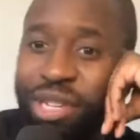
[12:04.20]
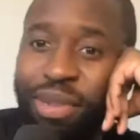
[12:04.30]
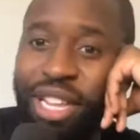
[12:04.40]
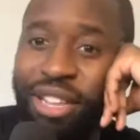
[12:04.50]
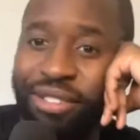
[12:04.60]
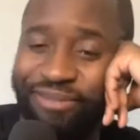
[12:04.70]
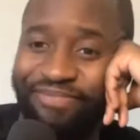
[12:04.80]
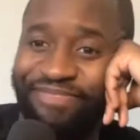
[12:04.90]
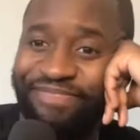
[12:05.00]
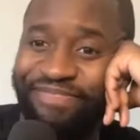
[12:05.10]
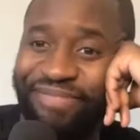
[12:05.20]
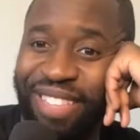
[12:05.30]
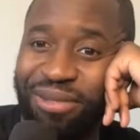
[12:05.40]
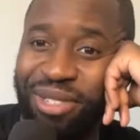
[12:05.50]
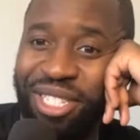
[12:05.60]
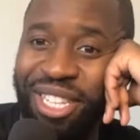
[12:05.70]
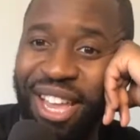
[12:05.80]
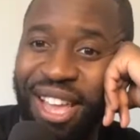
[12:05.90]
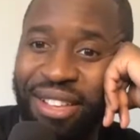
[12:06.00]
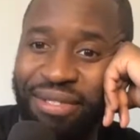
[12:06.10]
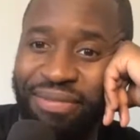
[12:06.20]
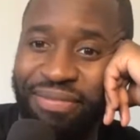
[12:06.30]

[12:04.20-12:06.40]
she believes, that's what she's going to get.